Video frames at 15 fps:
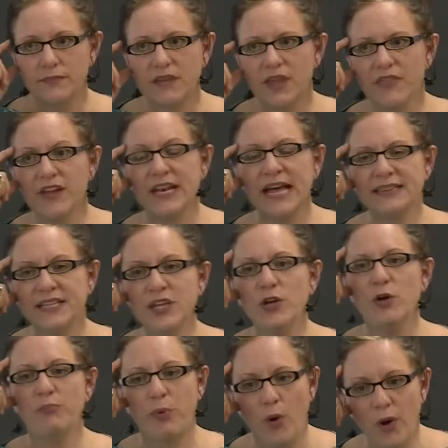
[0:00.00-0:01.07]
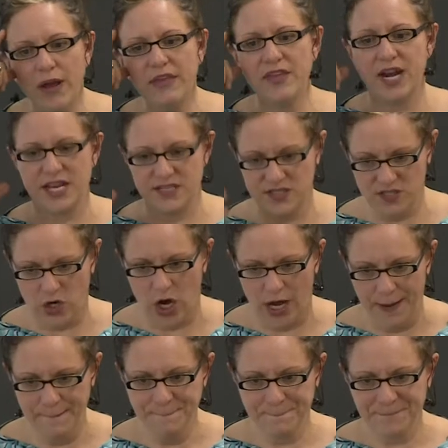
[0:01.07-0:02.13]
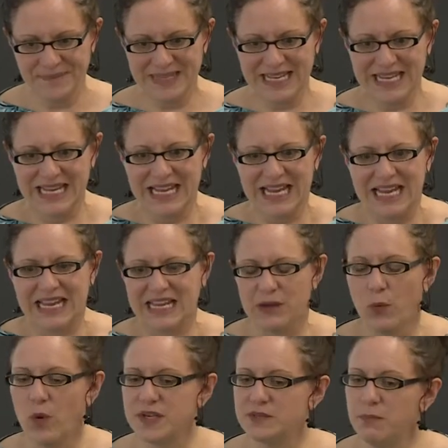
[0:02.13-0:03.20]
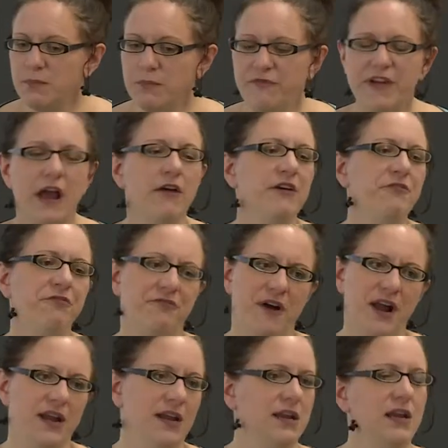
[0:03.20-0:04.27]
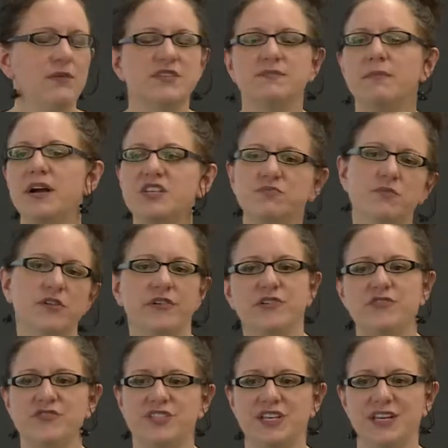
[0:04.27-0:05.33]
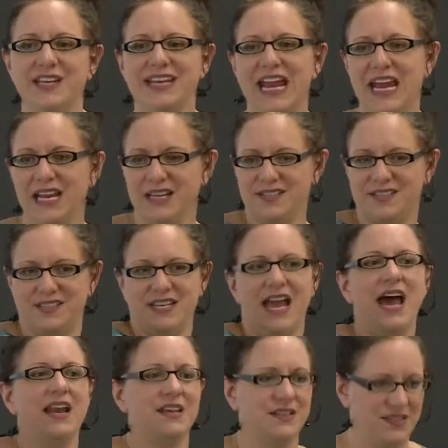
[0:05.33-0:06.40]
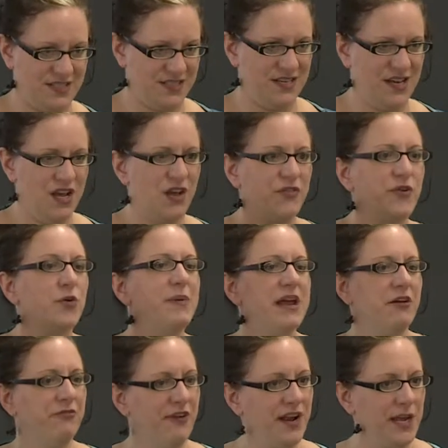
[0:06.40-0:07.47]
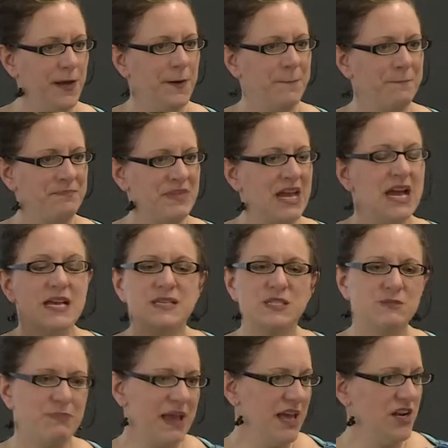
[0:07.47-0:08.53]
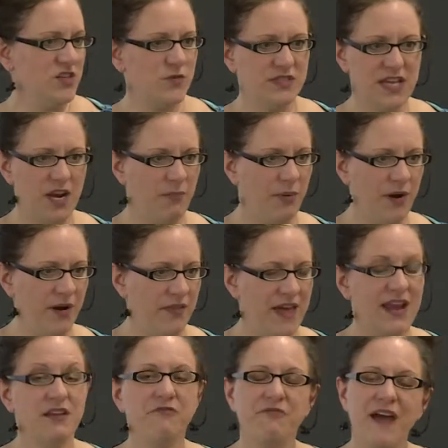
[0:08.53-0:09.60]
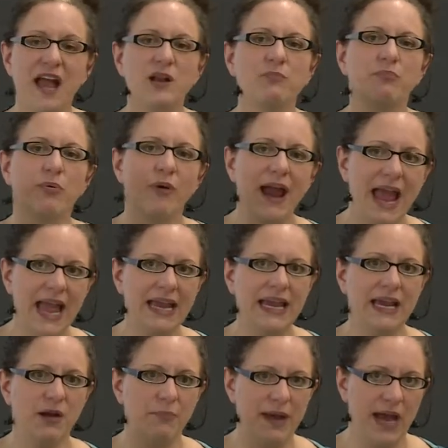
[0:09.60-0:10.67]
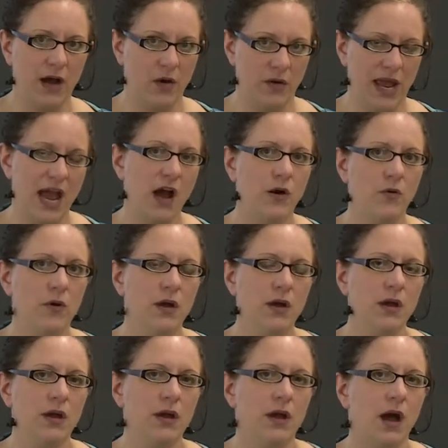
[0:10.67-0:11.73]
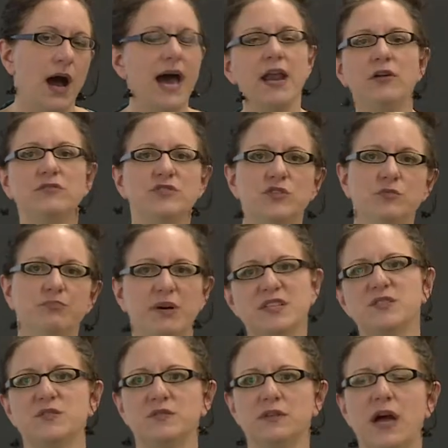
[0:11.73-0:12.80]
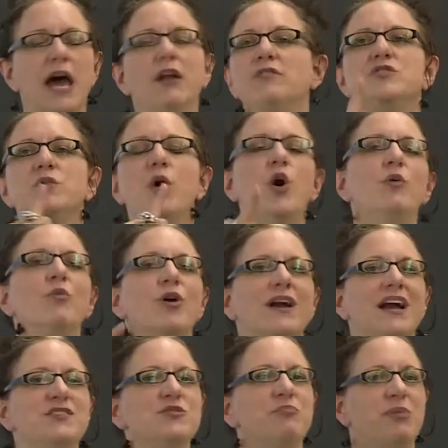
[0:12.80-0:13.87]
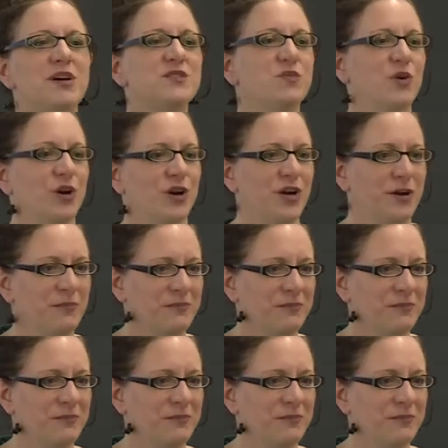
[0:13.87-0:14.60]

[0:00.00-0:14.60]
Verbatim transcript: the Latino boy that I saw was very funny, and he was much more interested in gaining status through being funny. Spanish was not a part of that. In fact, bragging about how I don't do bus, I don't do homework, I do bus work.